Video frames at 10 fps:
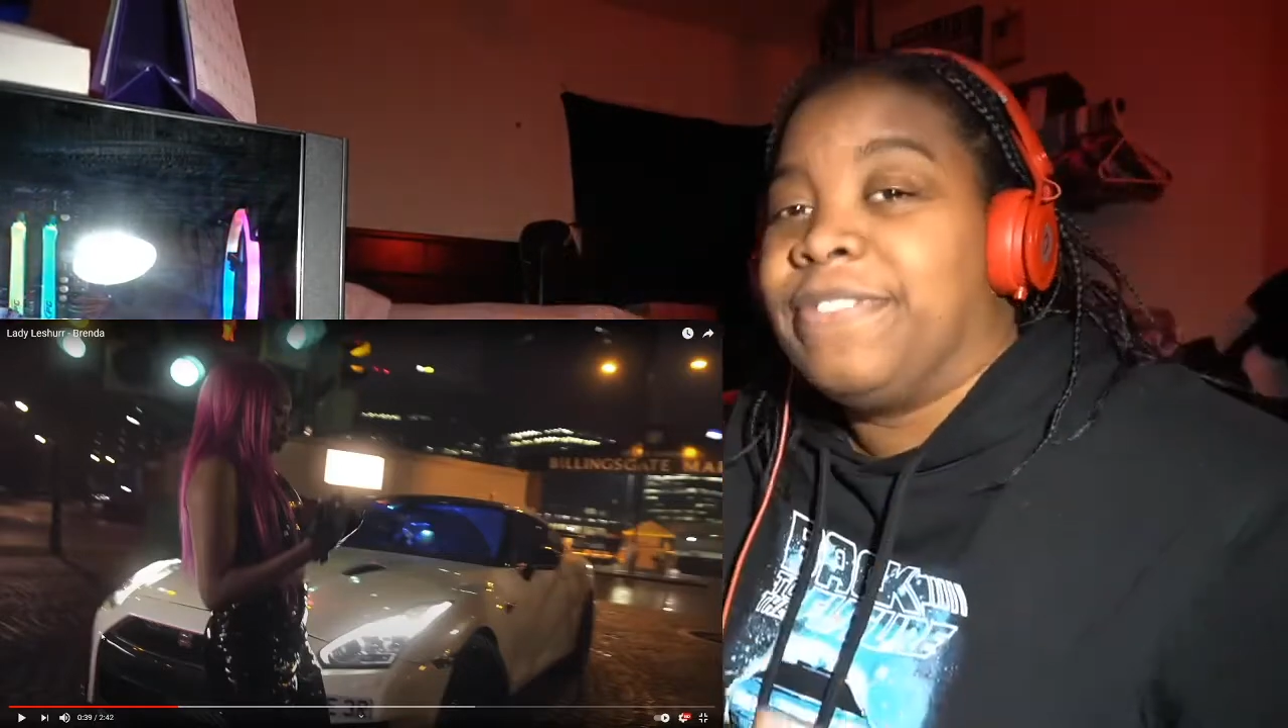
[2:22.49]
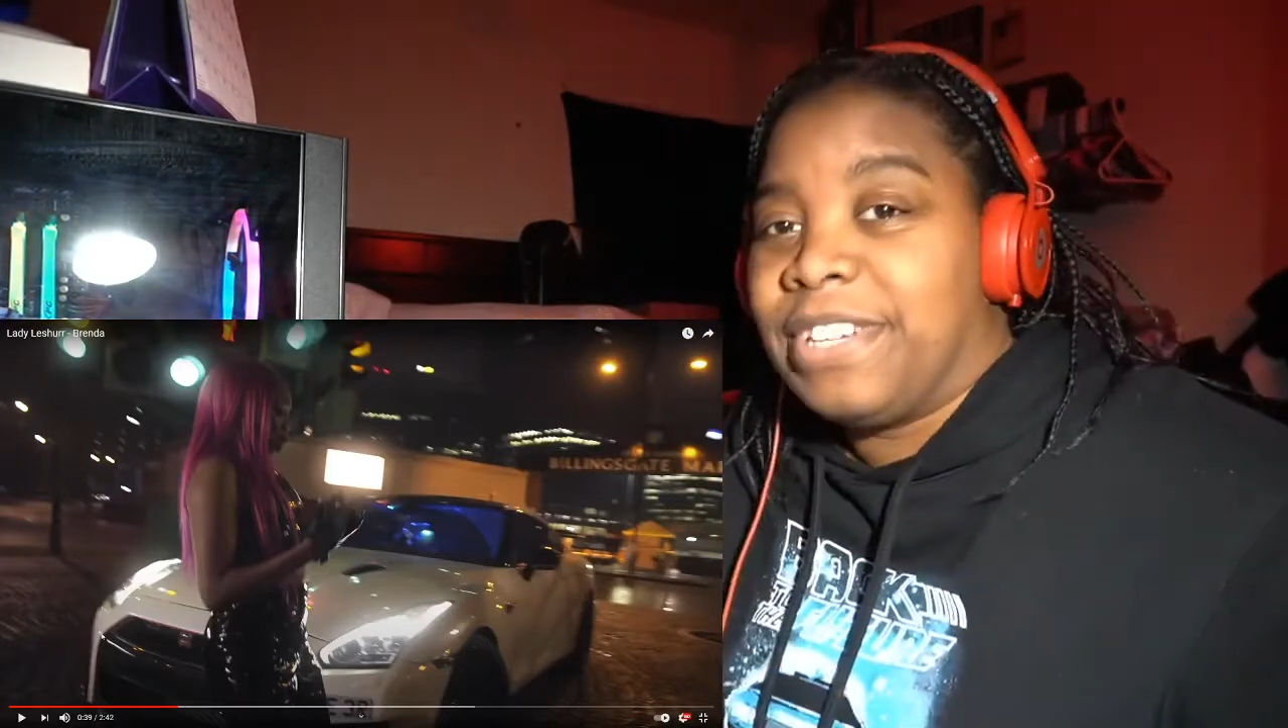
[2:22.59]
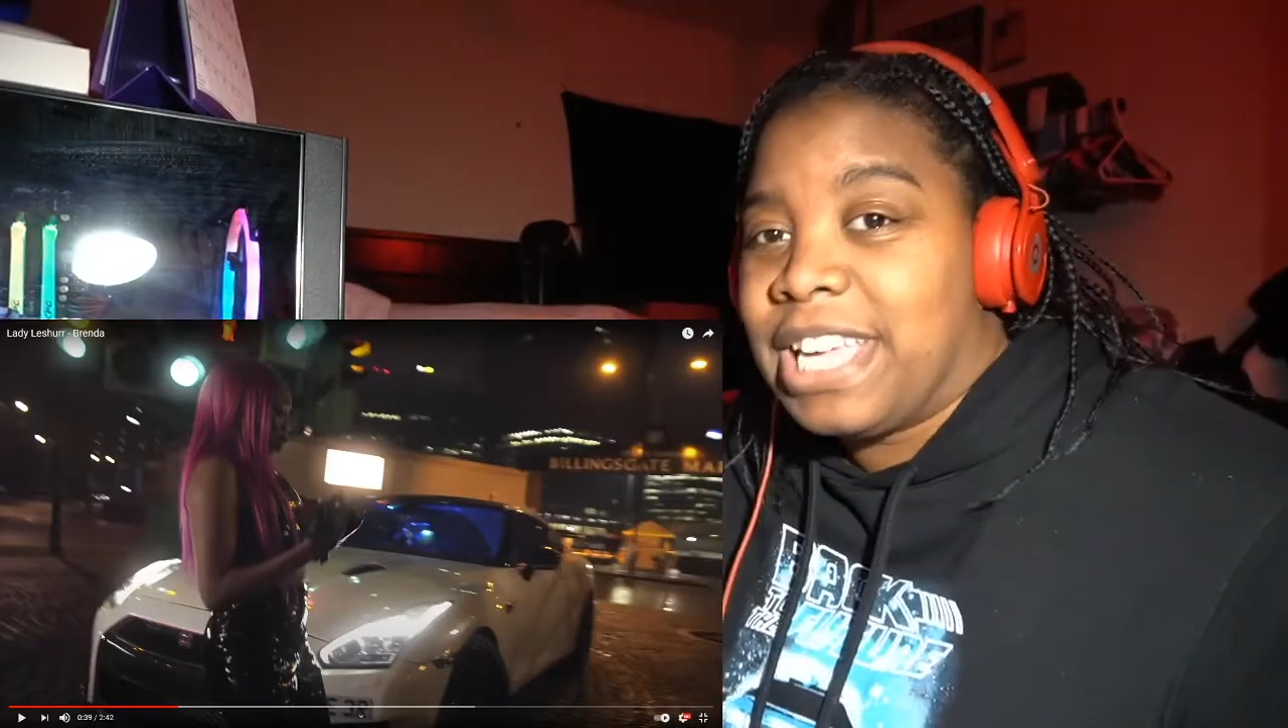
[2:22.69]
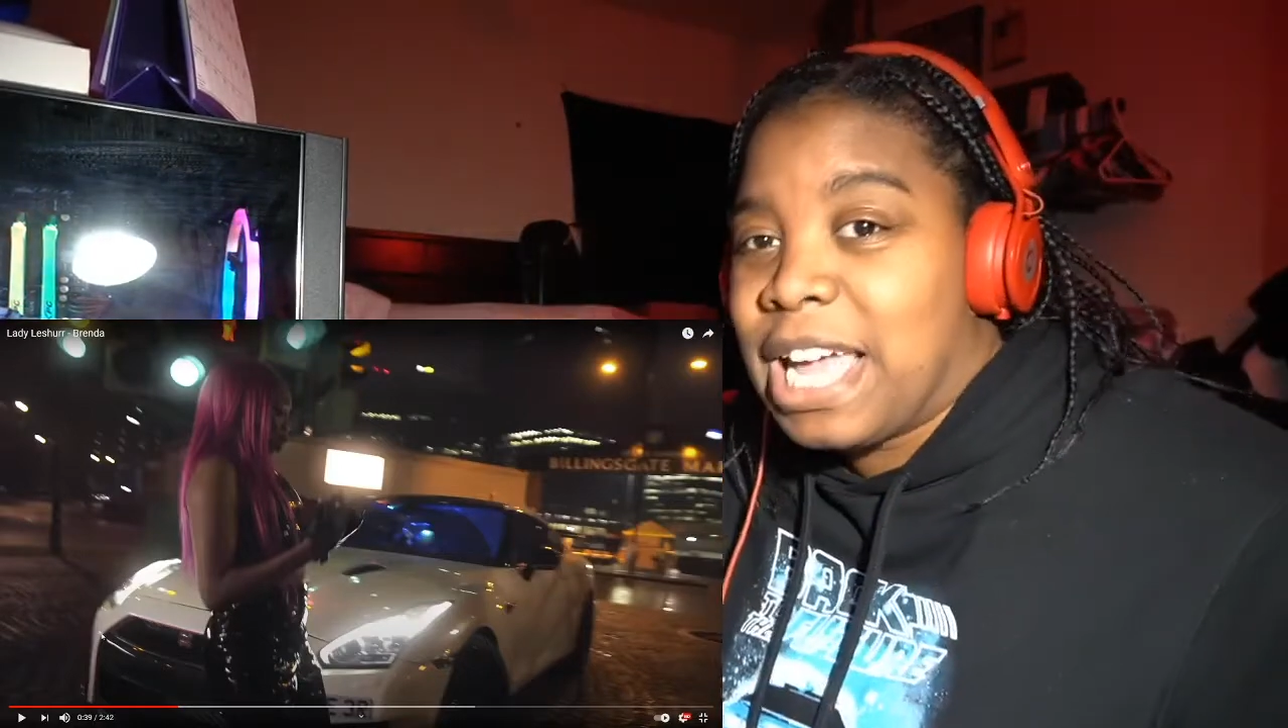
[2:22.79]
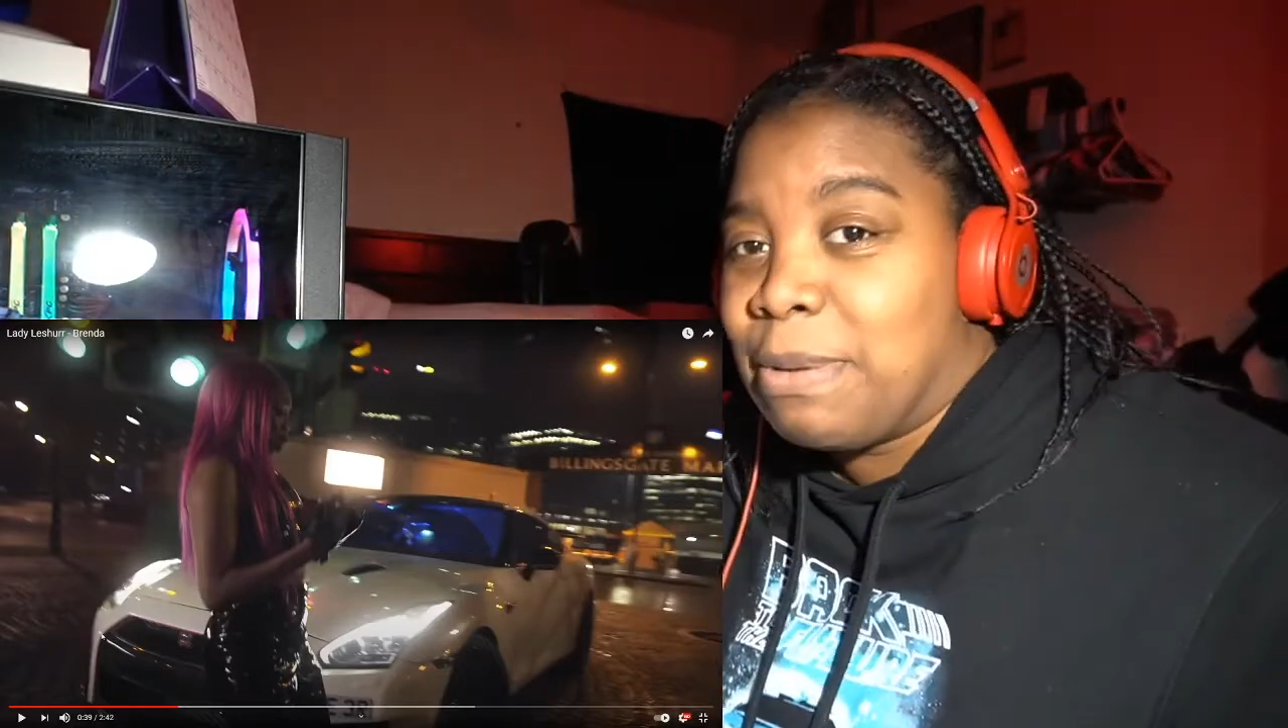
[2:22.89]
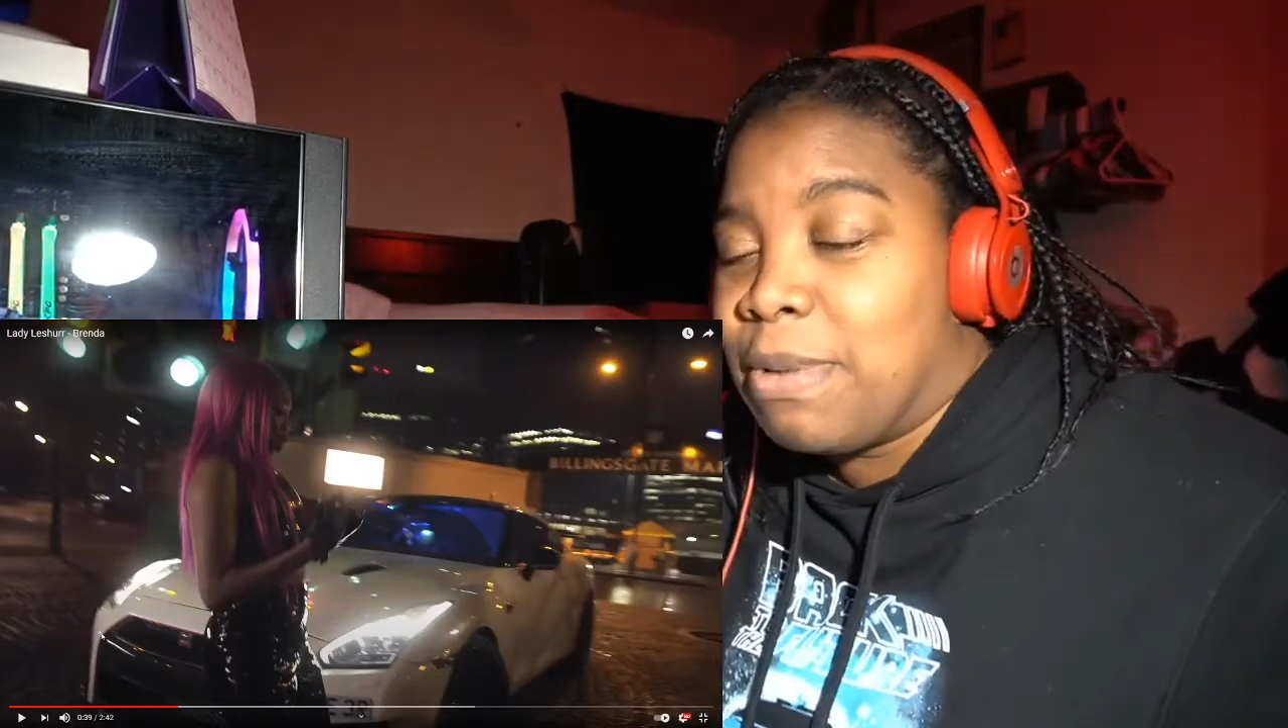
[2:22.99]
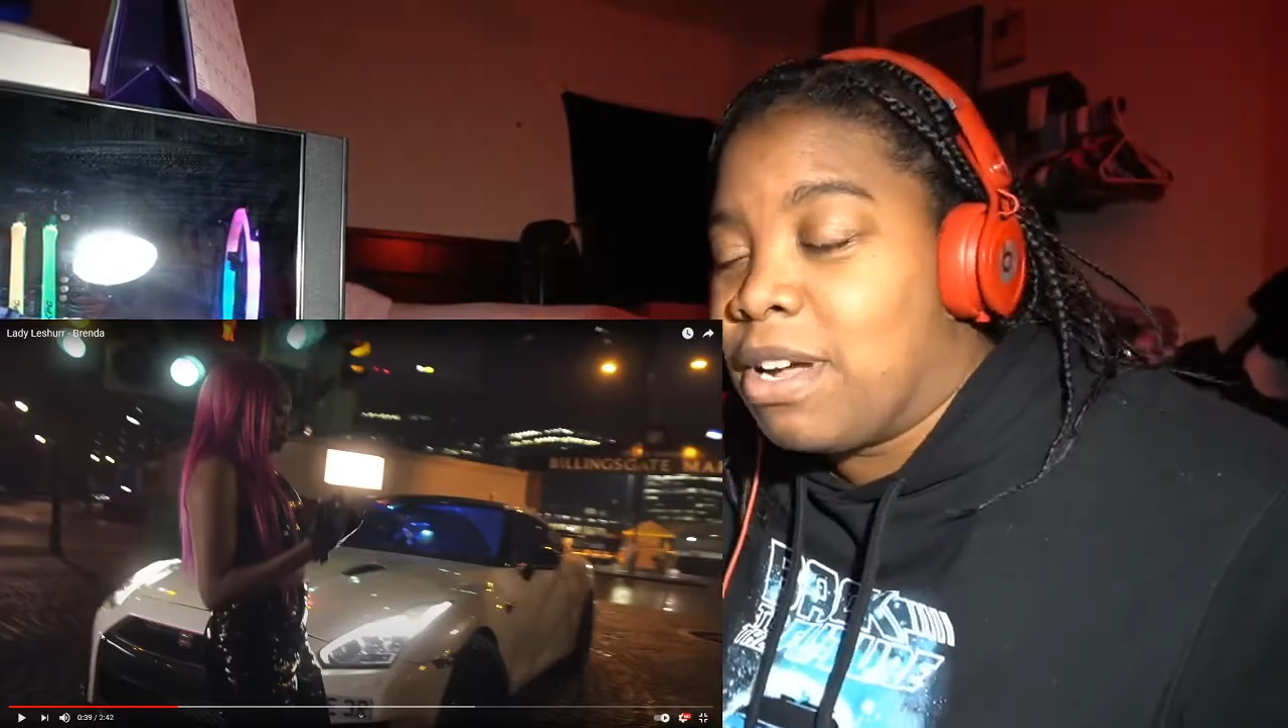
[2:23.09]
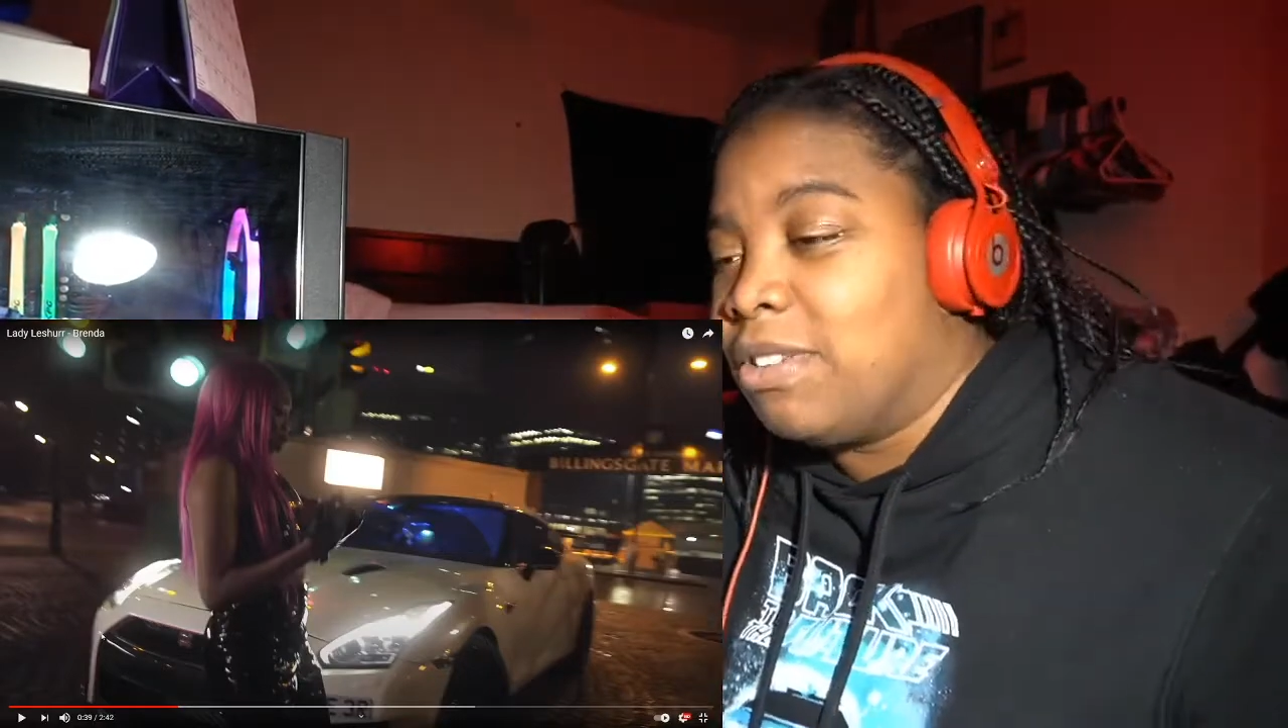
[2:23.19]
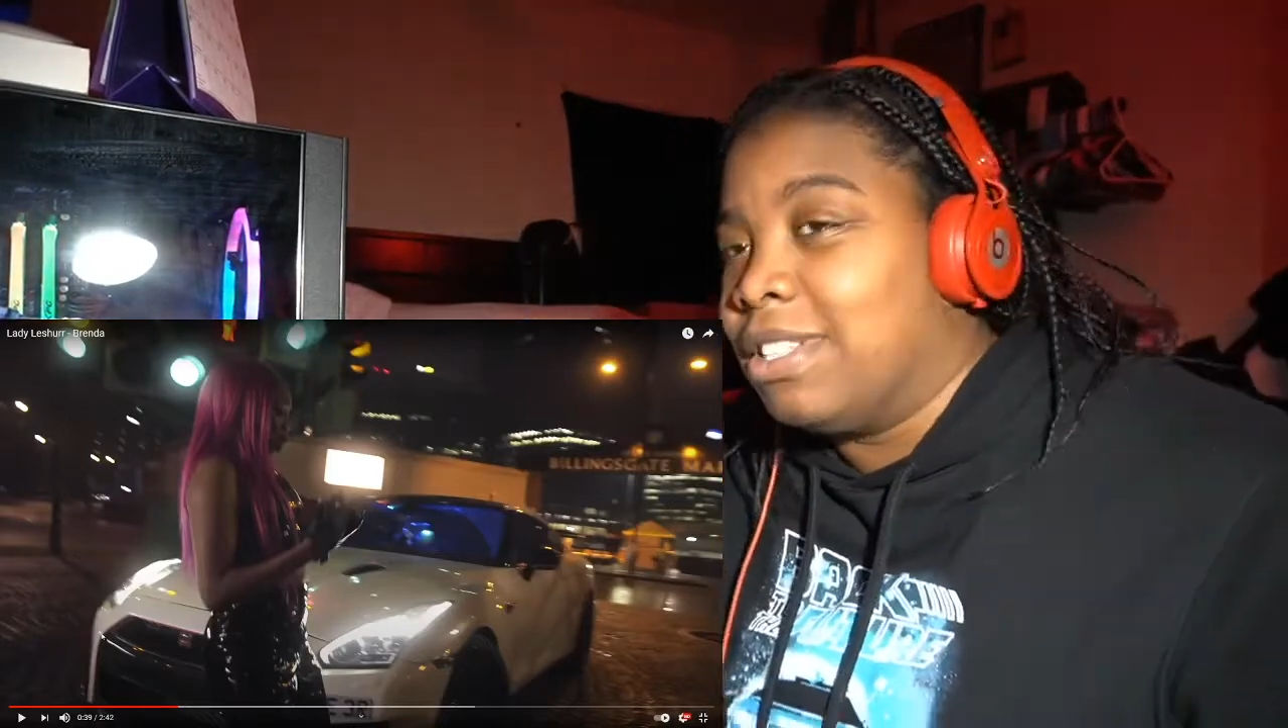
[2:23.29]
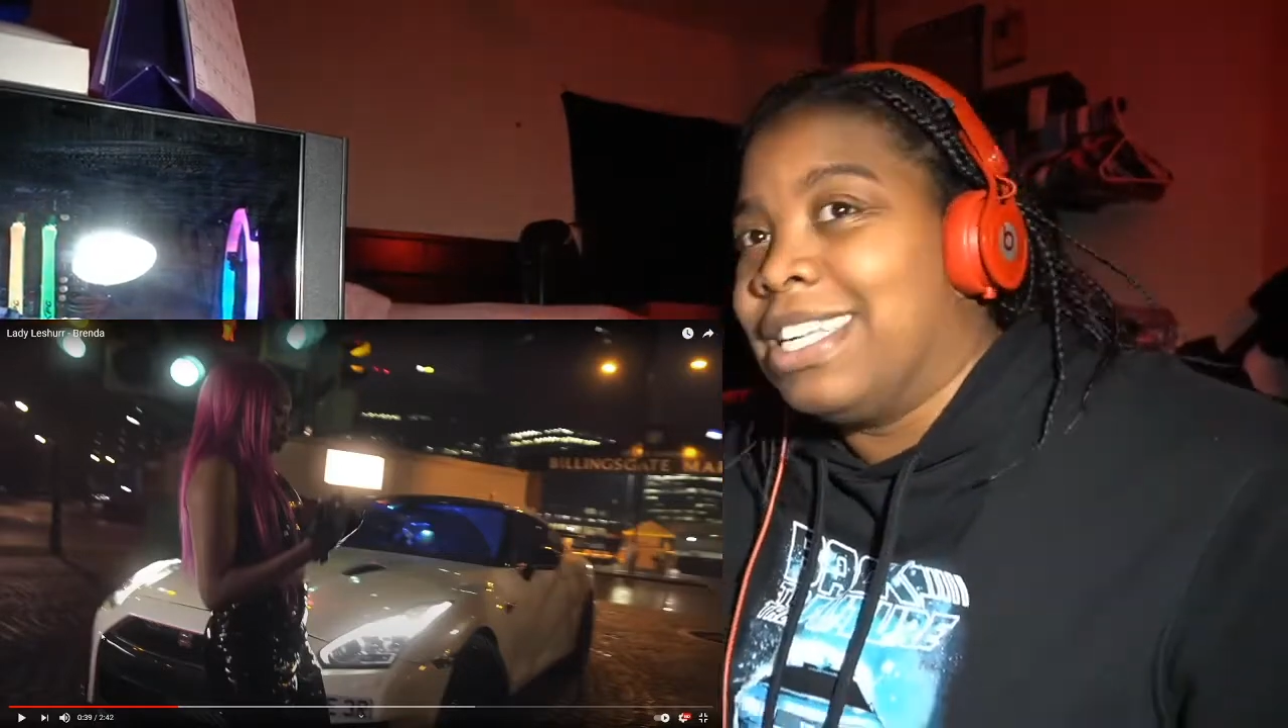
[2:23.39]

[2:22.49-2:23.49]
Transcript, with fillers: forgot about